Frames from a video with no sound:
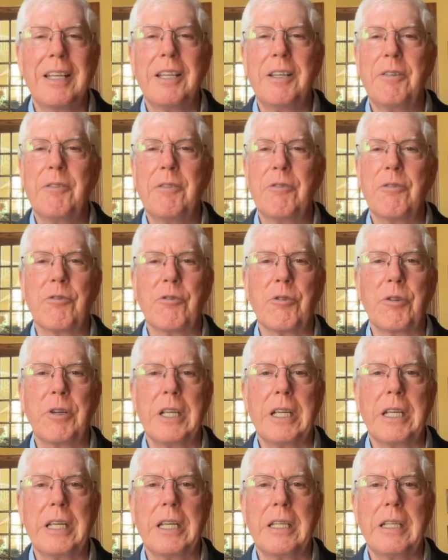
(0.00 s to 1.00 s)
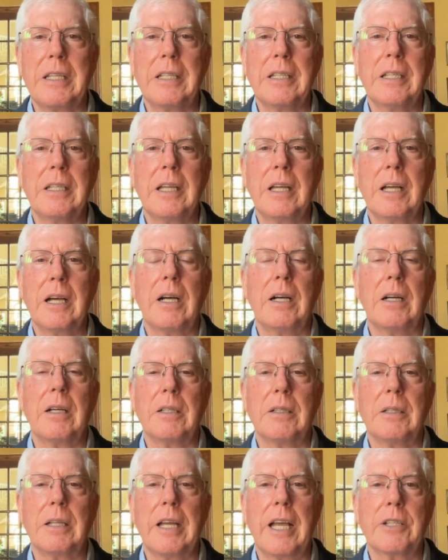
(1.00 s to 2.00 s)
free
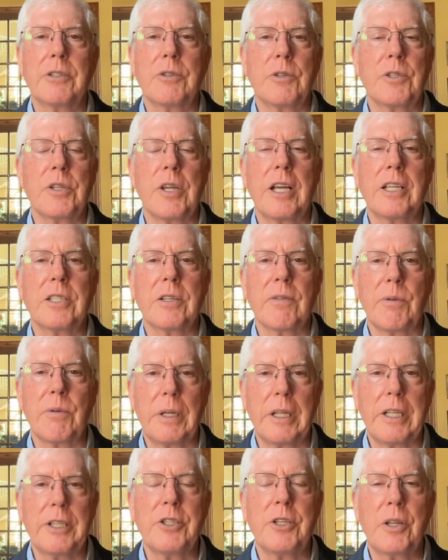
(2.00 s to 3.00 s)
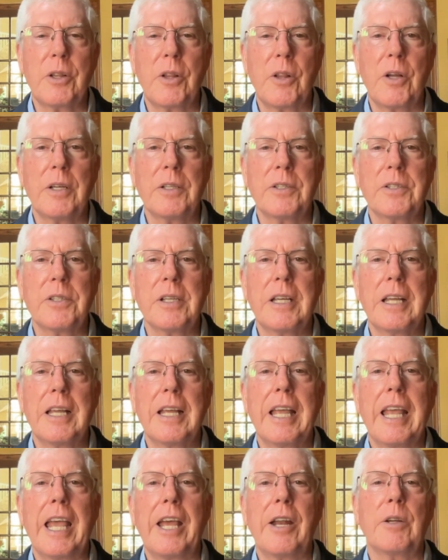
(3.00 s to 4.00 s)
exercise of religion clause,
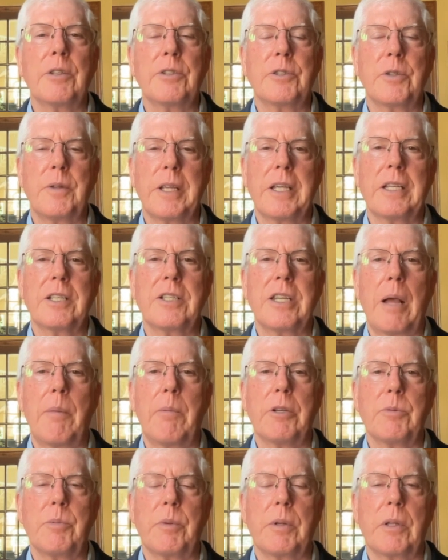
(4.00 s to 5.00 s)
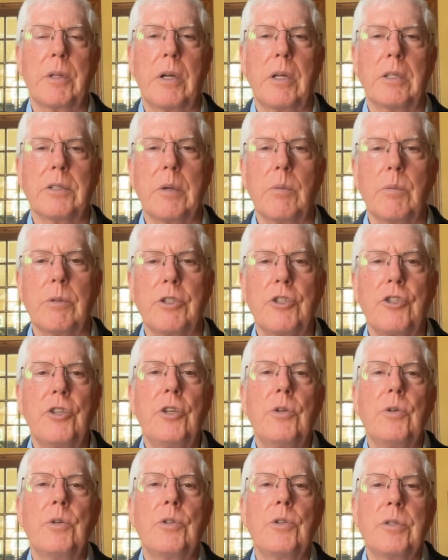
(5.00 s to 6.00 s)
and also the Establishment Clause. It was
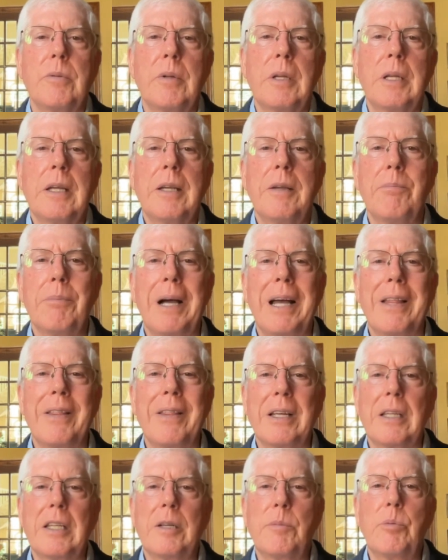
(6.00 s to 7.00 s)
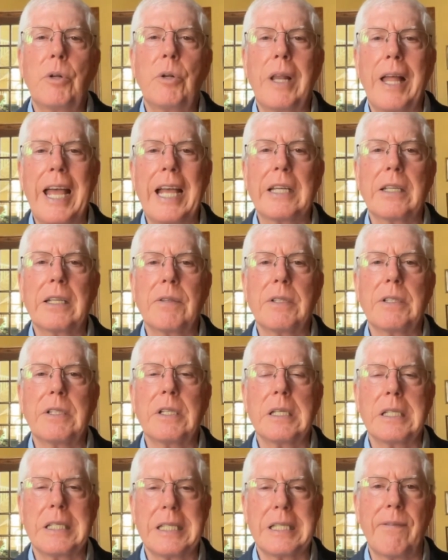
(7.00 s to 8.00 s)
used by the liberal
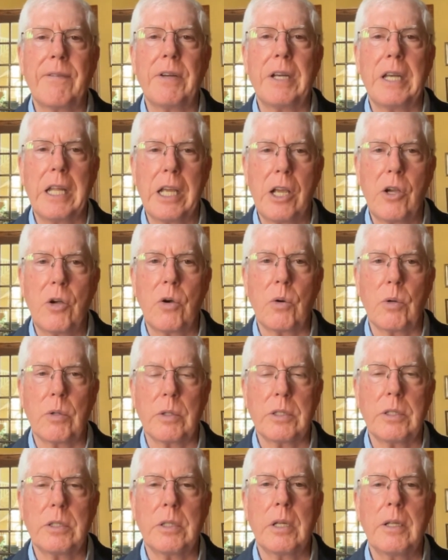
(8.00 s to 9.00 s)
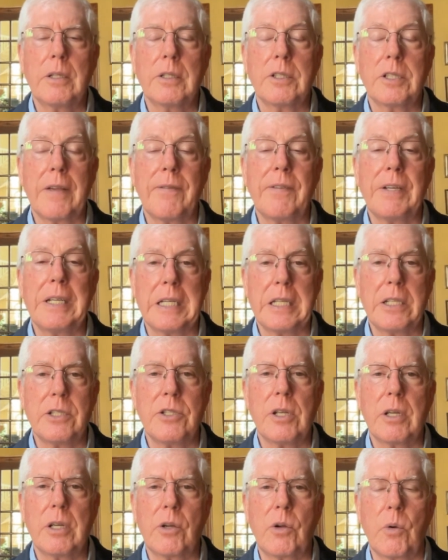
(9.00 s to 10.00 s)
activist 70s
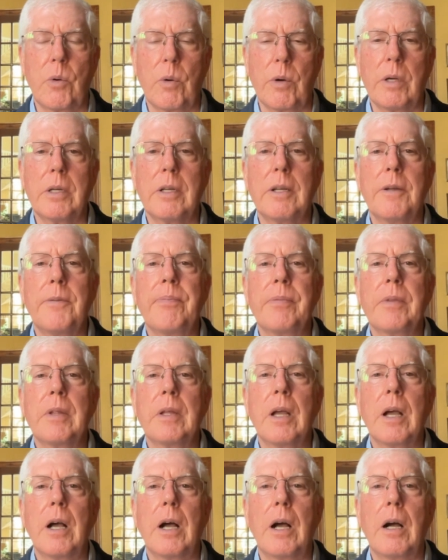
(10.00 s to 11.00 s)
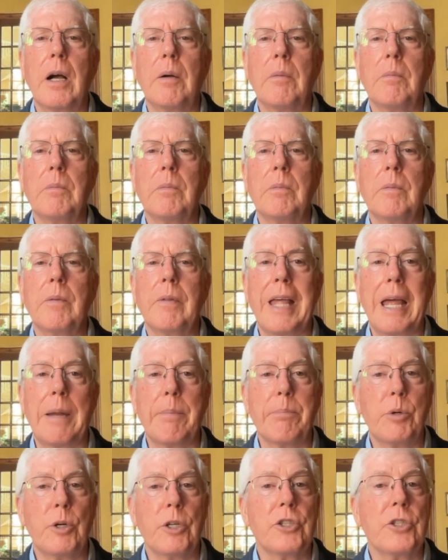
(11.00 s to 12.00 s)
court
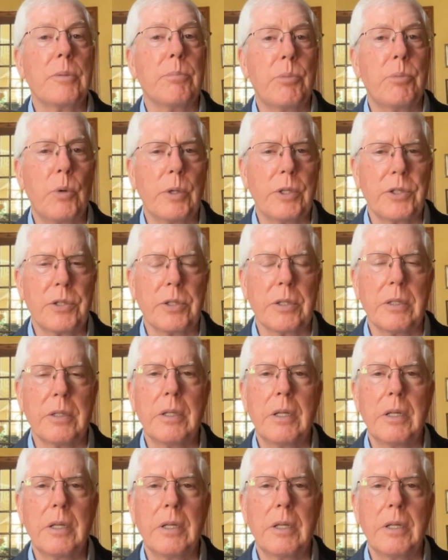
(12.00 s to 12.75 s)
that pushed abortion,